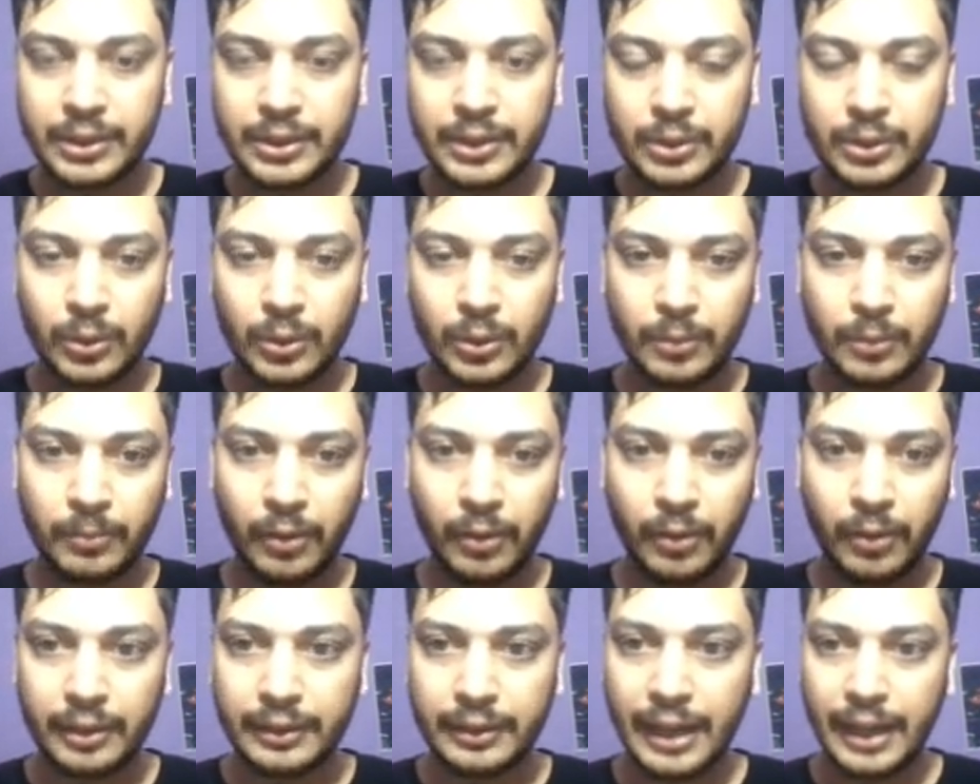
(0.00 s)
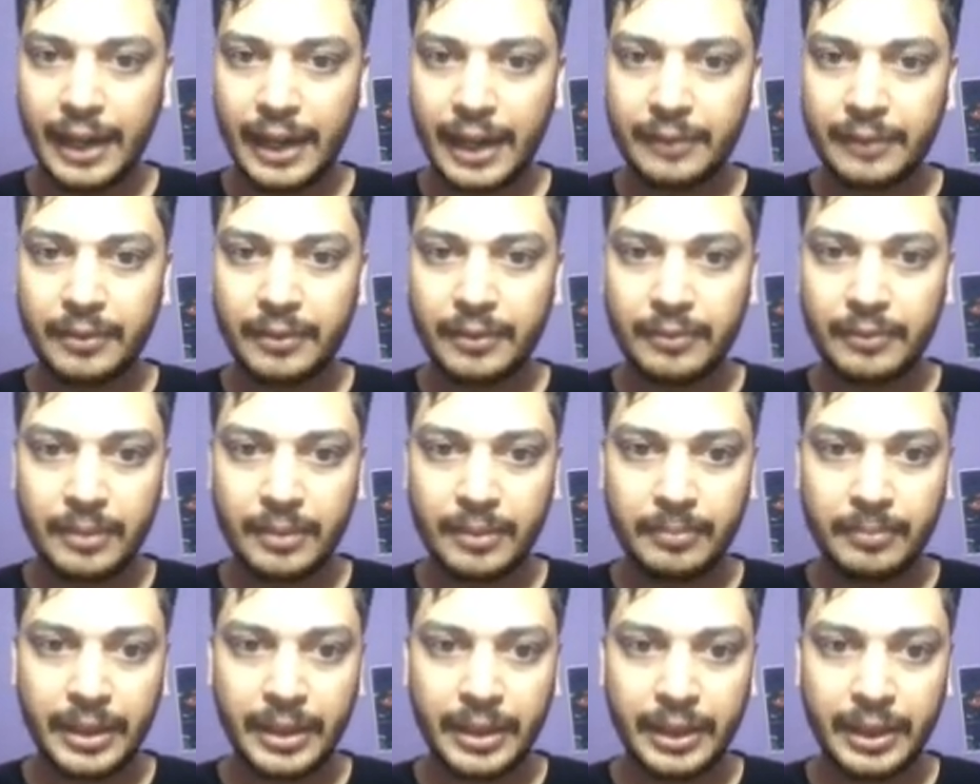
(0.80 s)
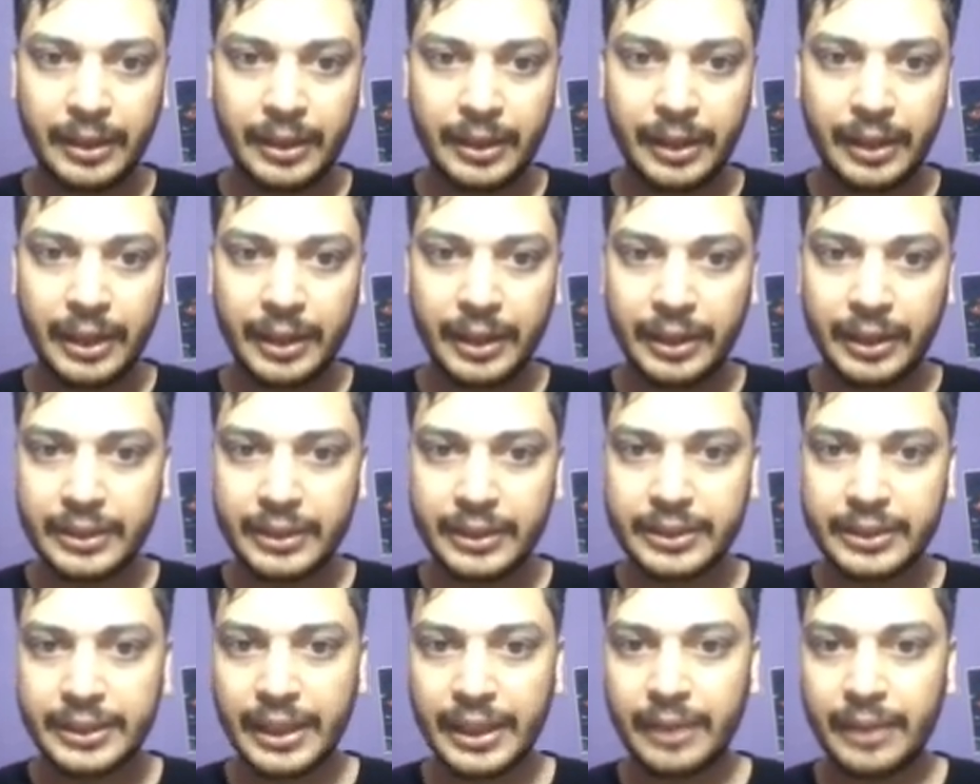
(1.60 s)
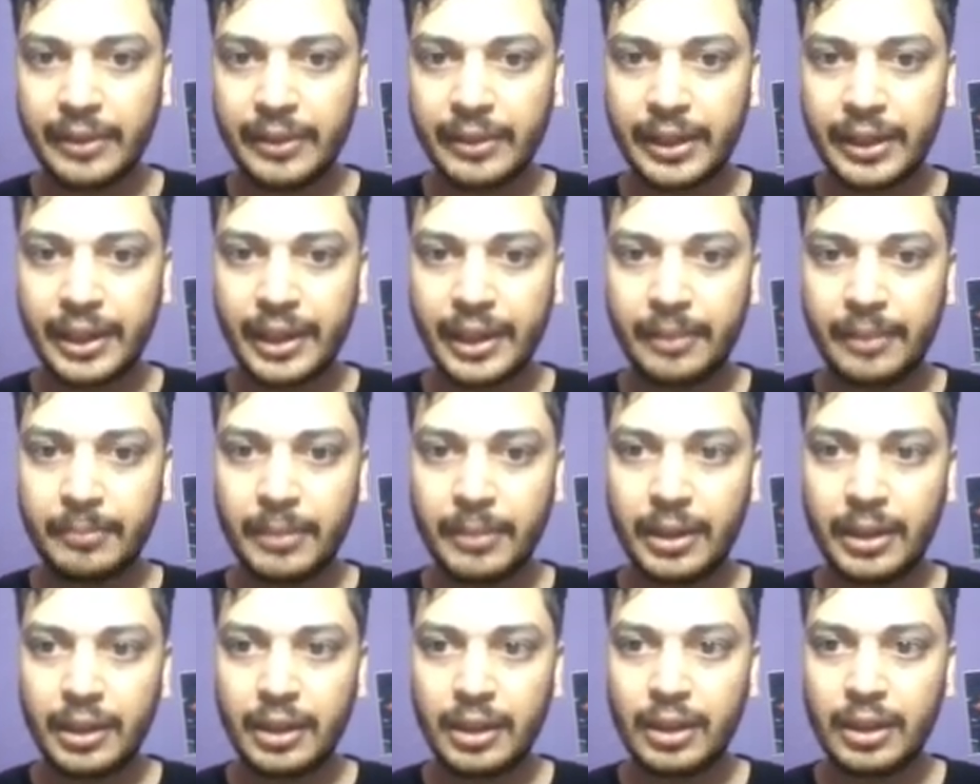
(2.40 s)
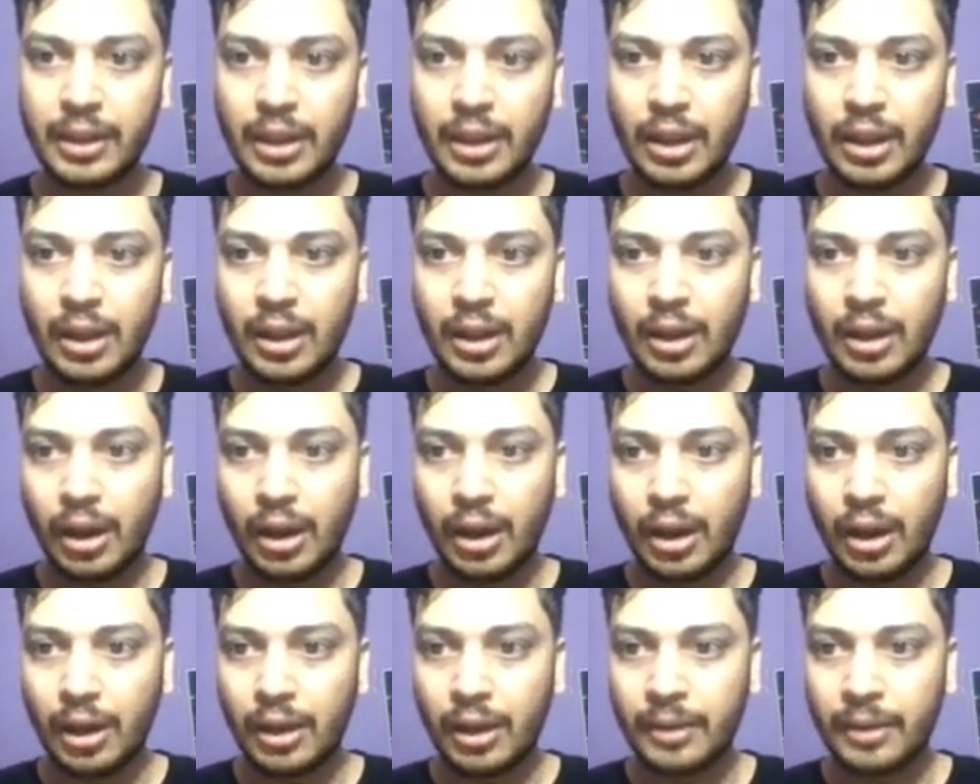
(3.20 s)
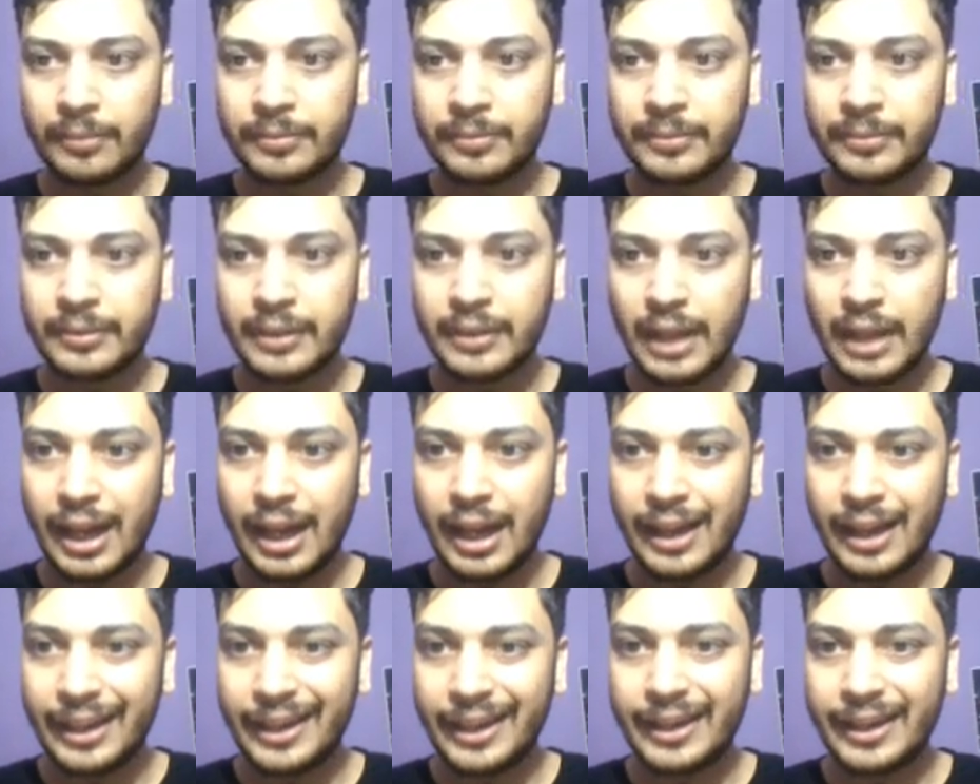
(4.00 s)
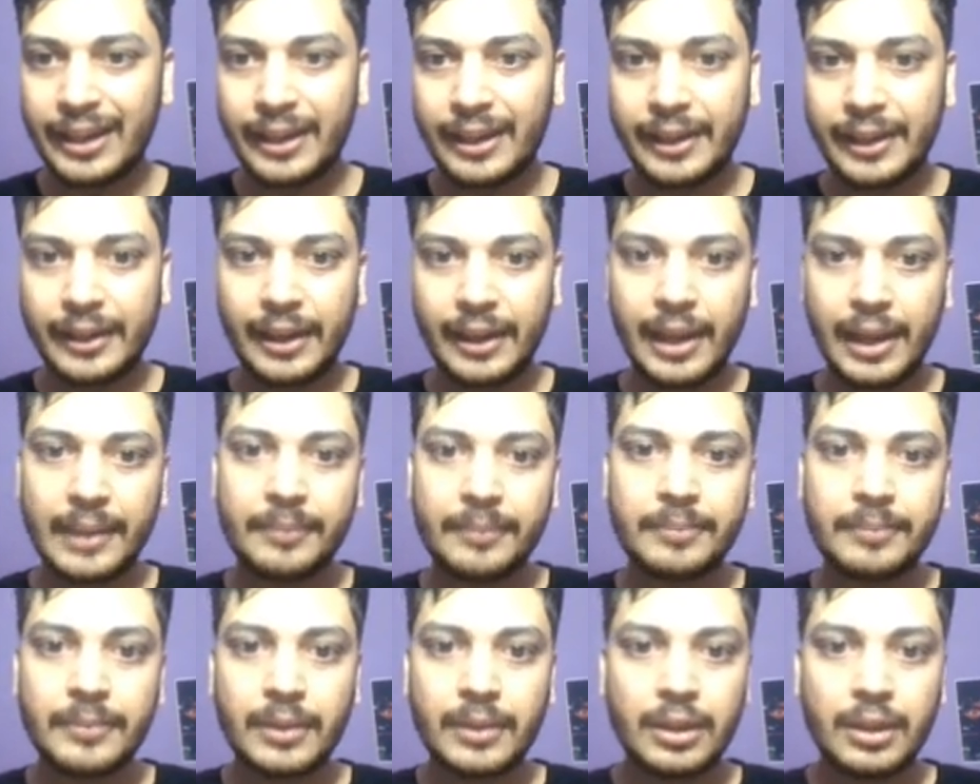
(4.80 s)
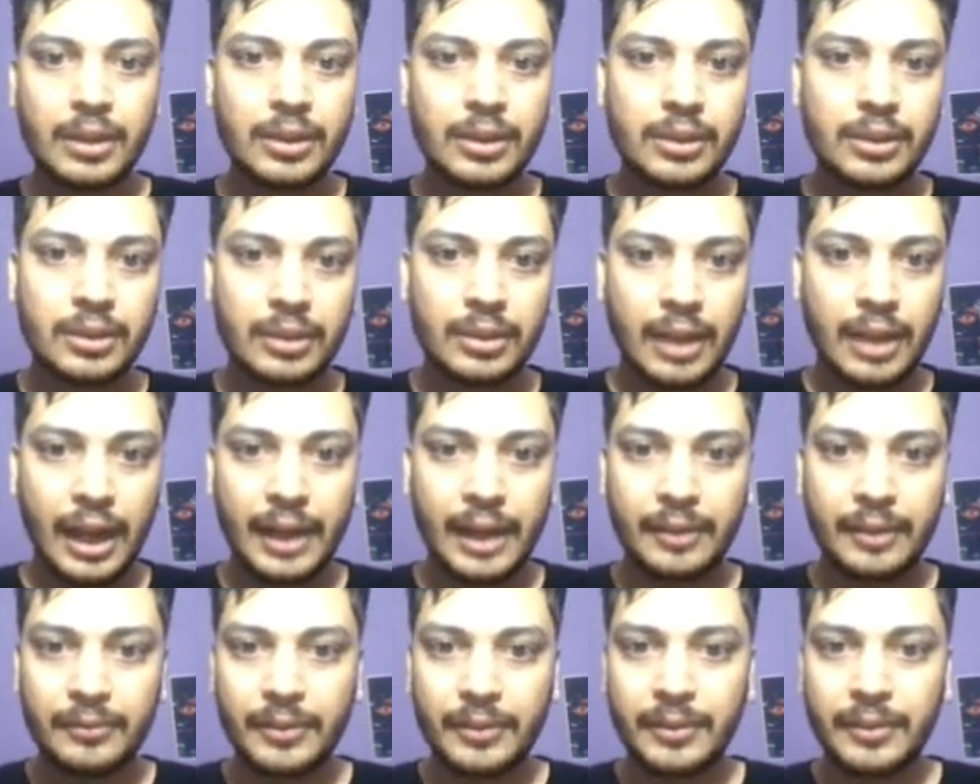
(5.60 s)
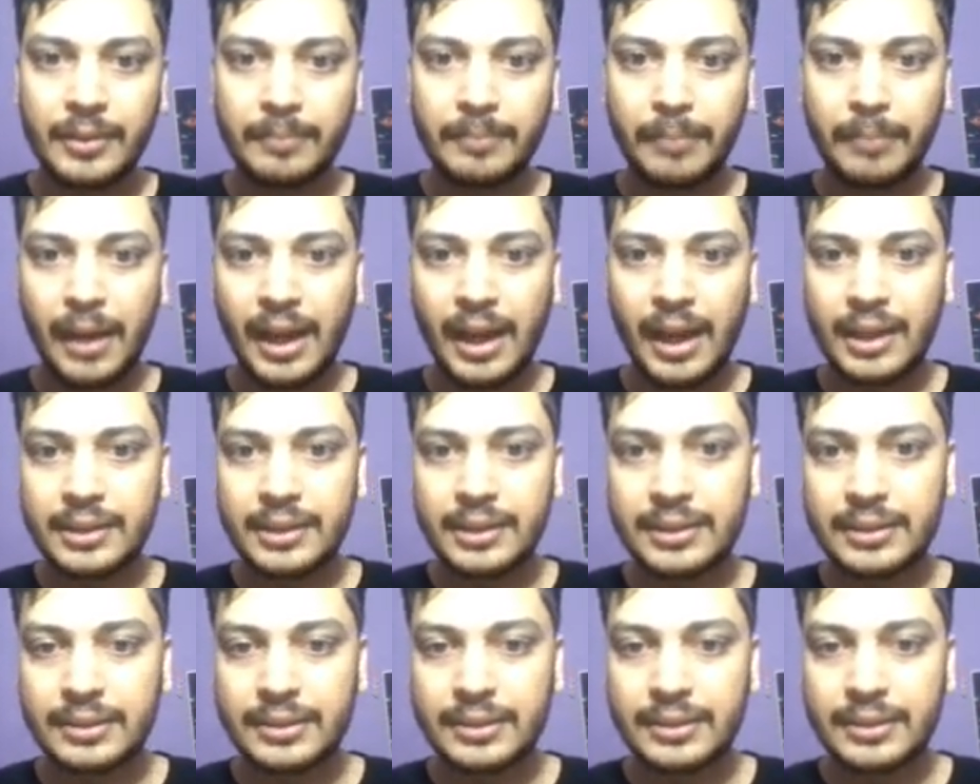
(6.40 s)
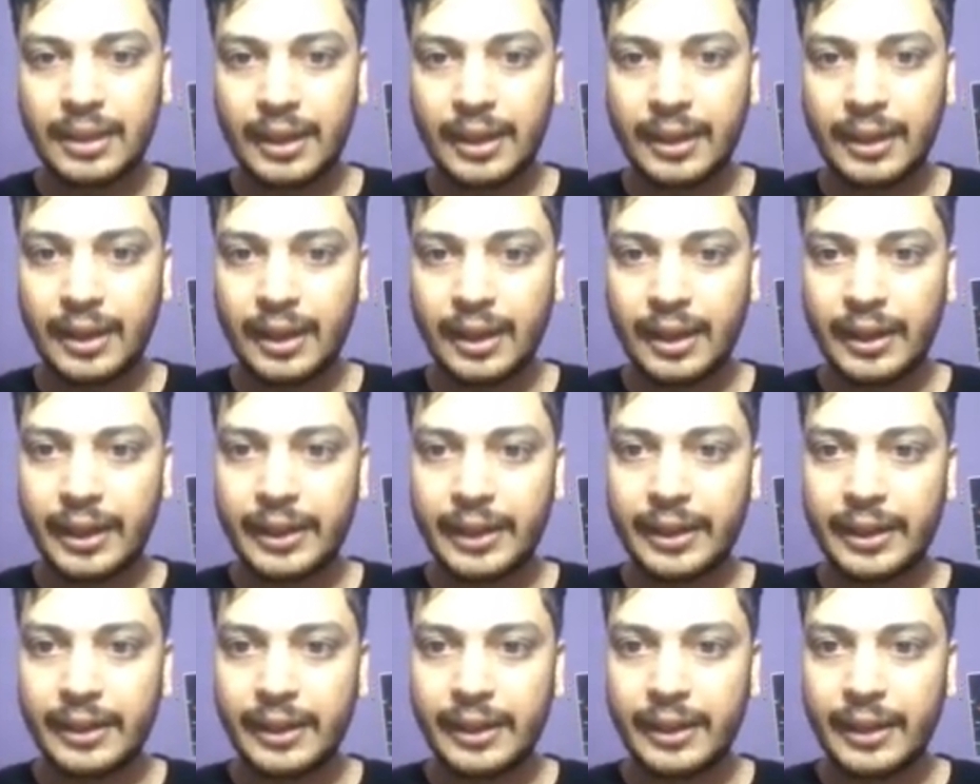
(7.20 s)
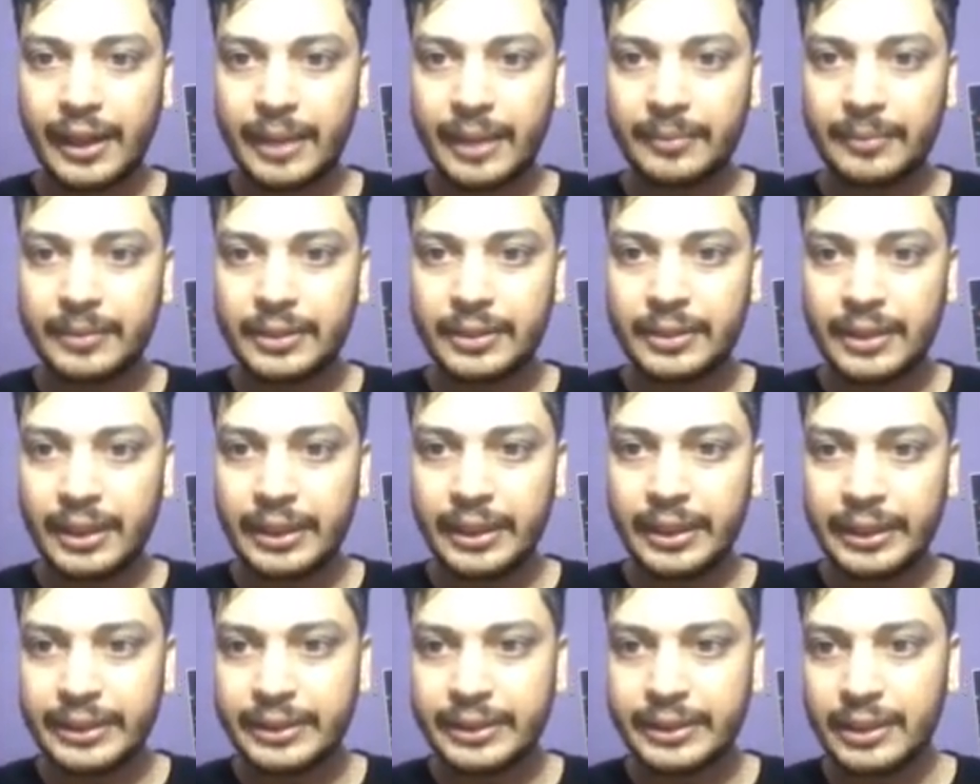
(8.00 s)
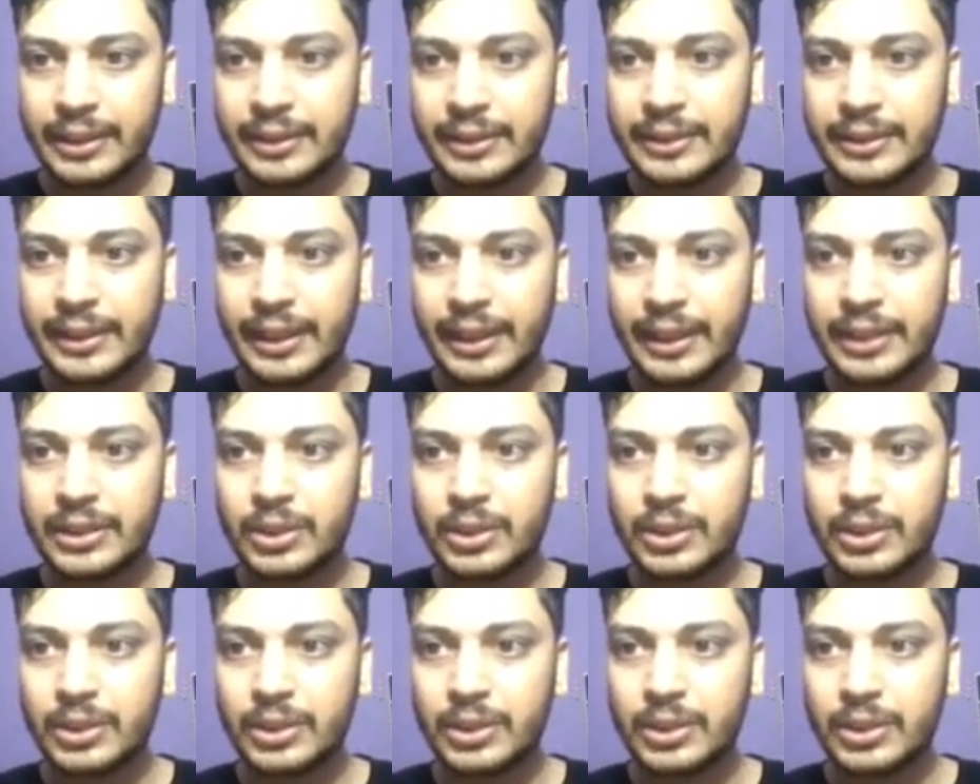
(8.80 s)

So for that we will be creating a state variable of array data type, and we will pass an array data type in the initial state.